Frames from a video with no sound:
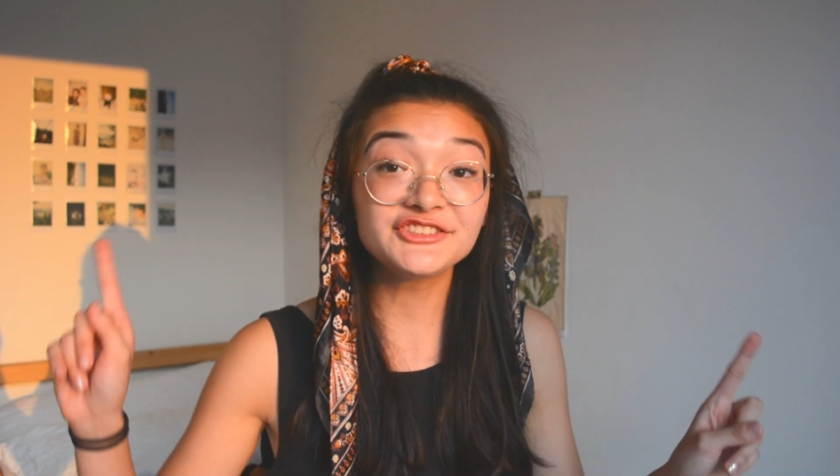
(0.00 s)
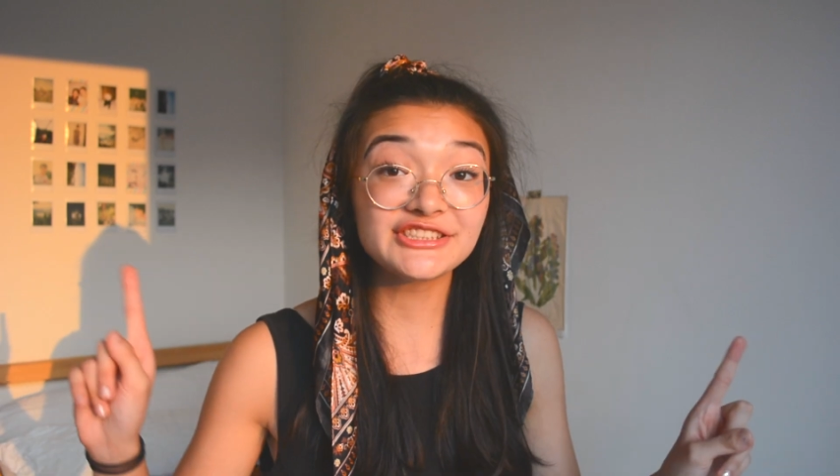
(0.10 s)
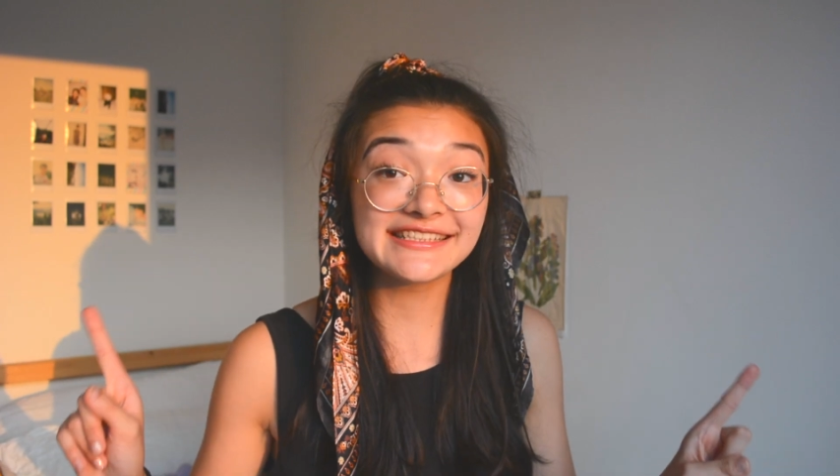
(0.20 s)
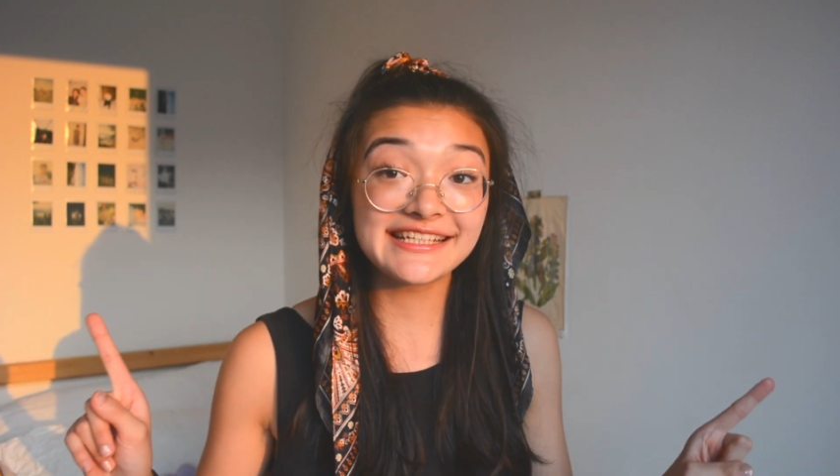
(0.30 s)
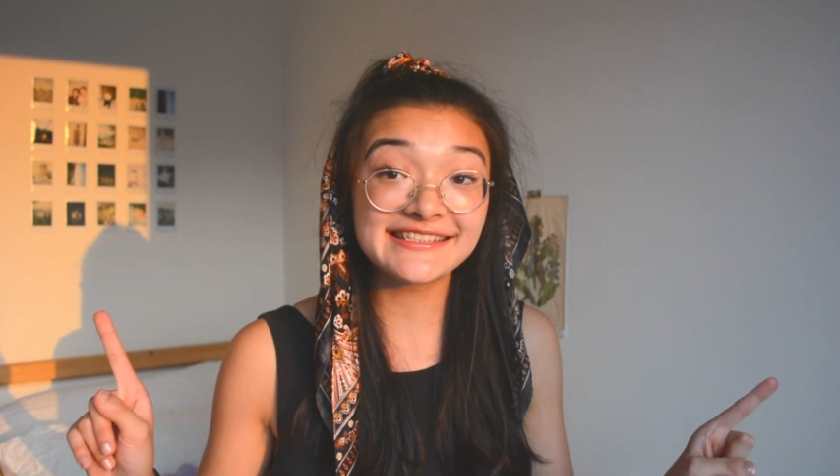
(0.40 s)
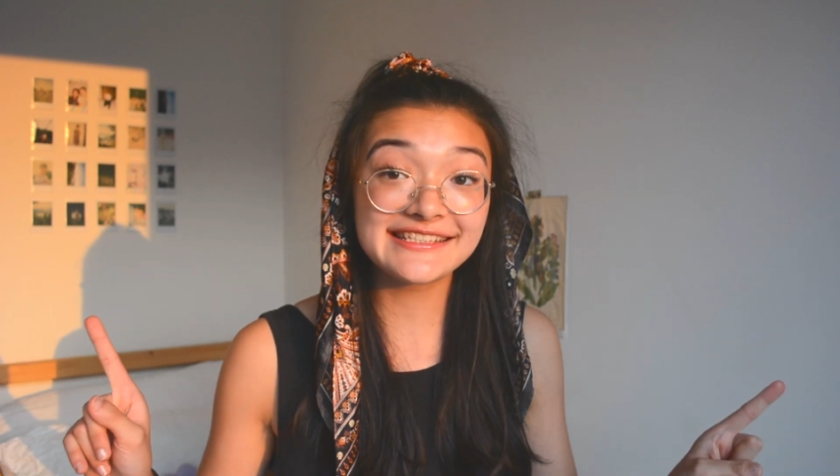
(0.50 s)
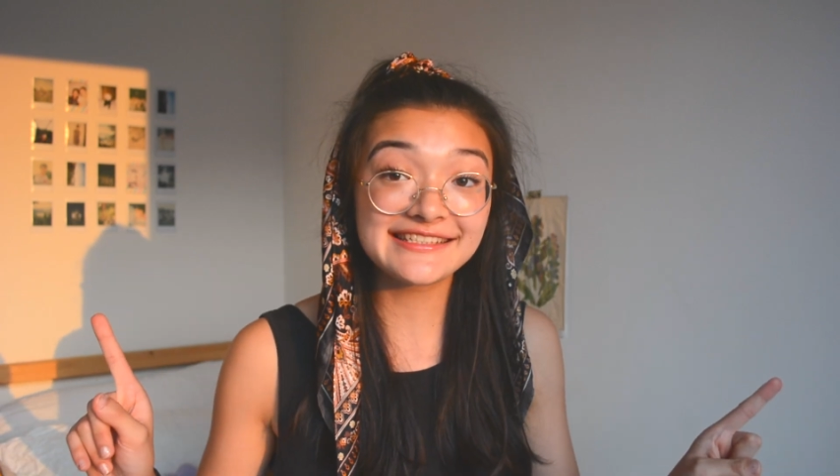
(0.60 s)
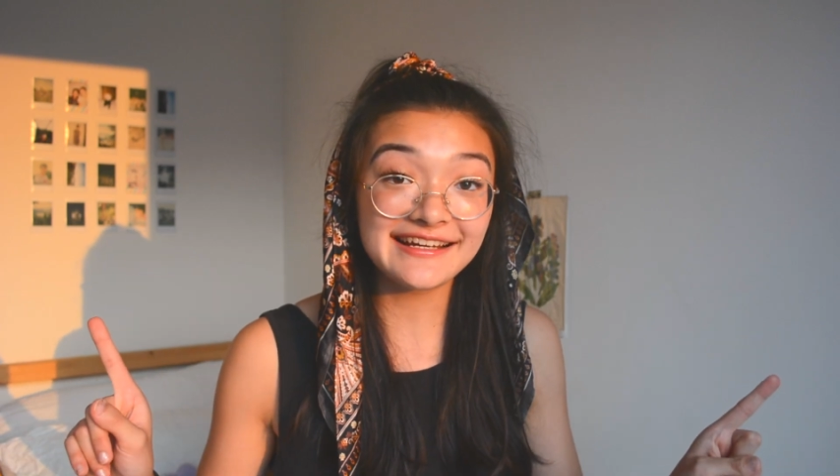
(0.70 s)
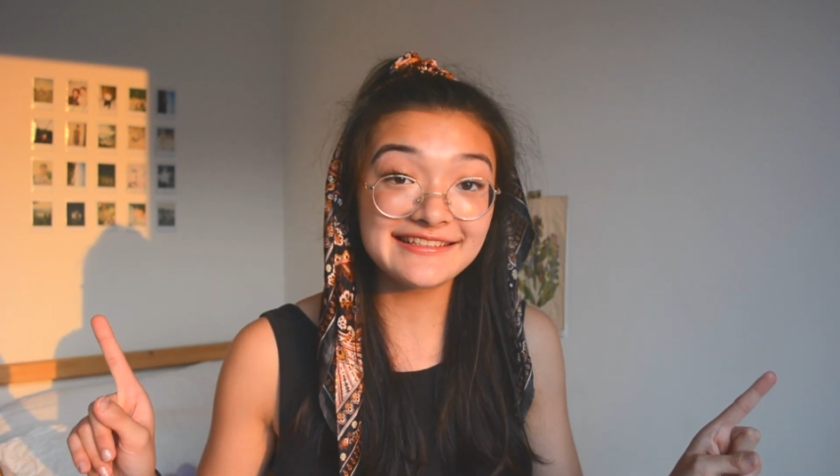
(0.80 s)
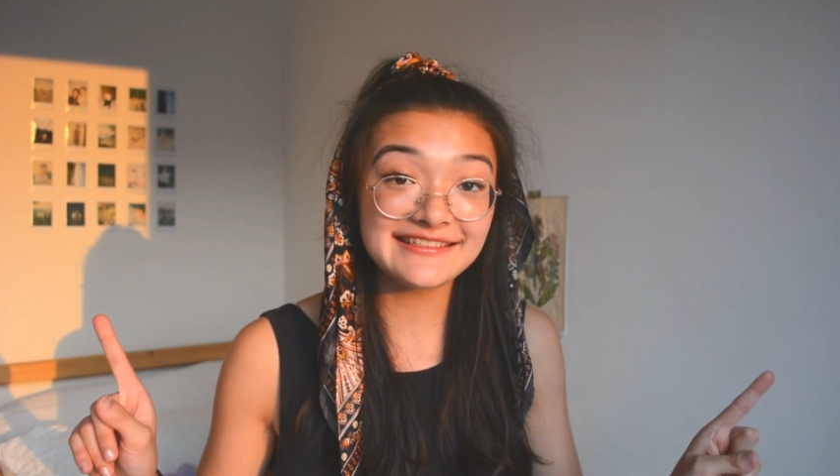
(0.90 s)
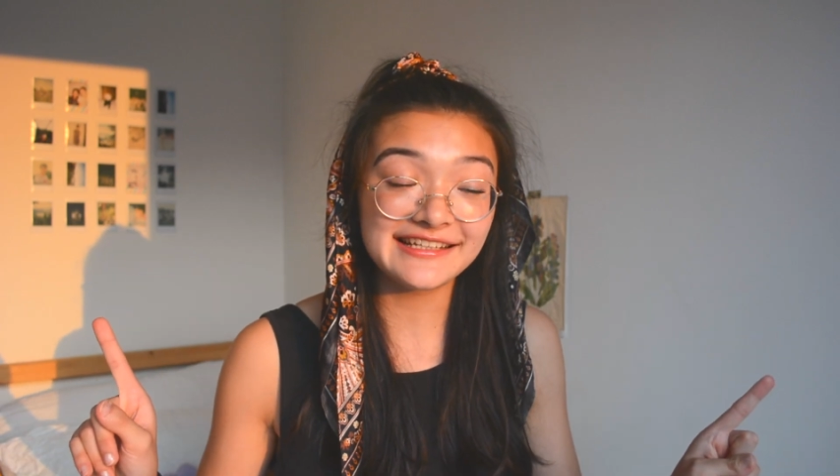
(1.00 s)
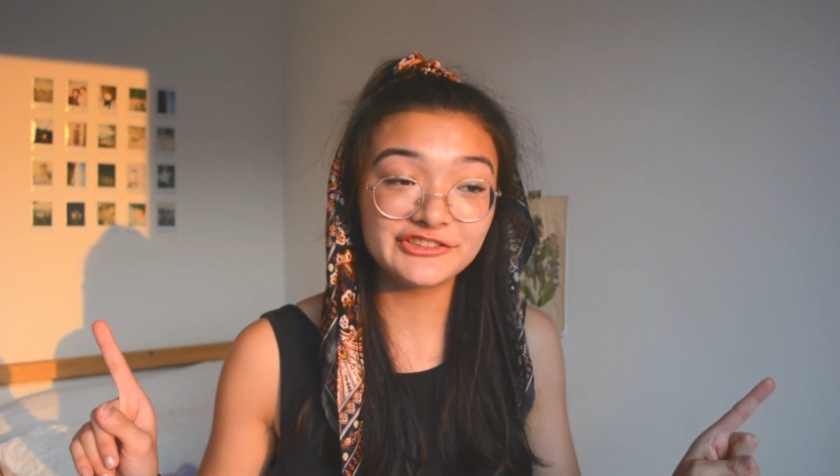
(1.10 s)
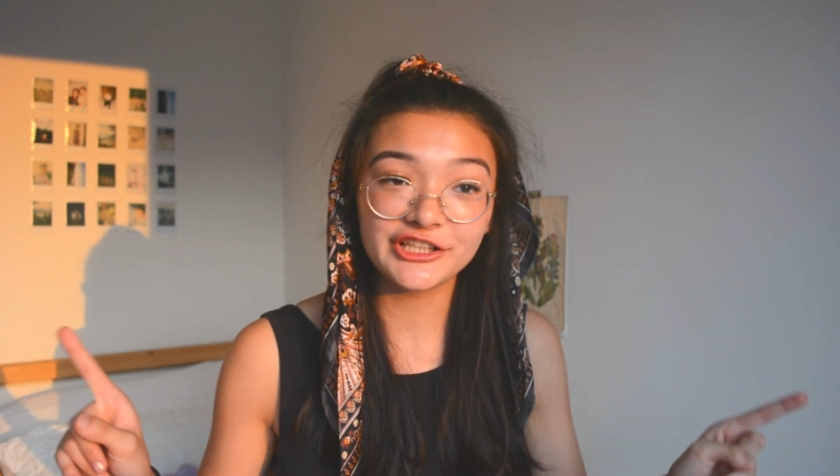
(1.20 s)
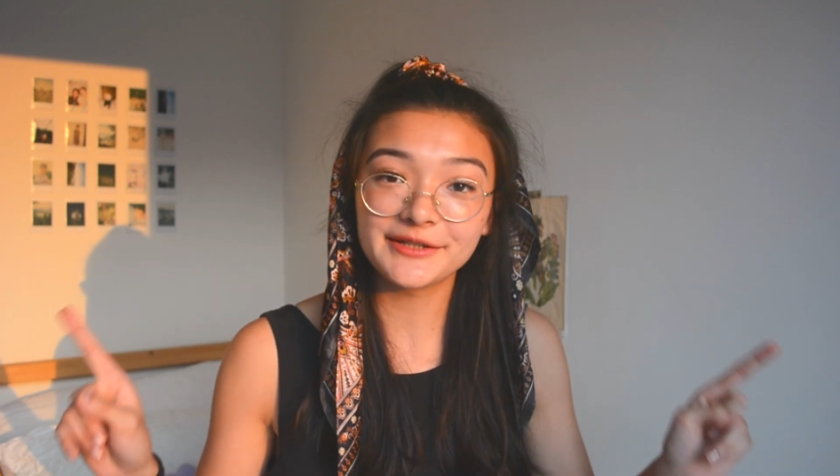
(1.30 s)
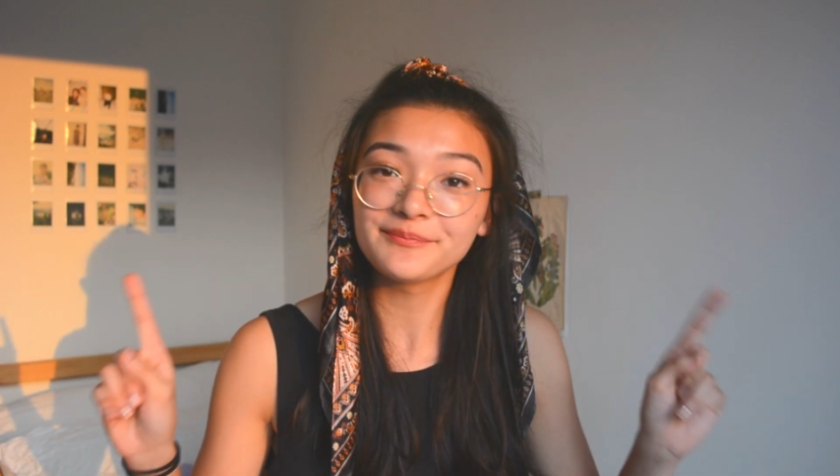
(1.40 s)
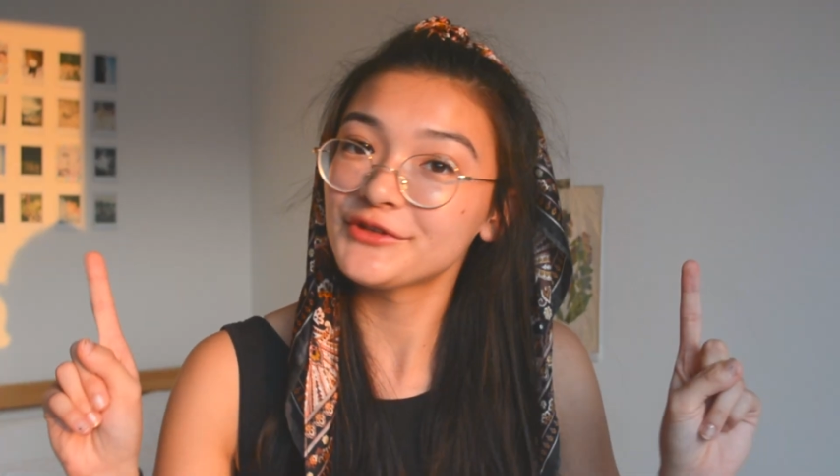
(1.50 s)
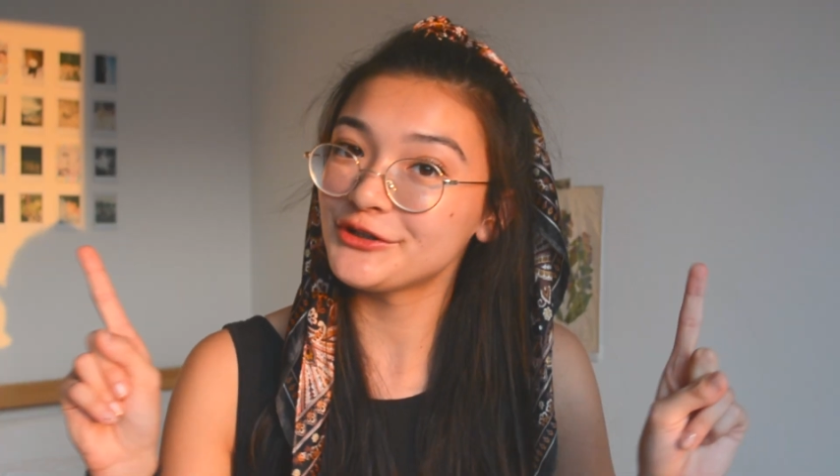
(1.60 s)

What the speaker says: GCSE science teacher,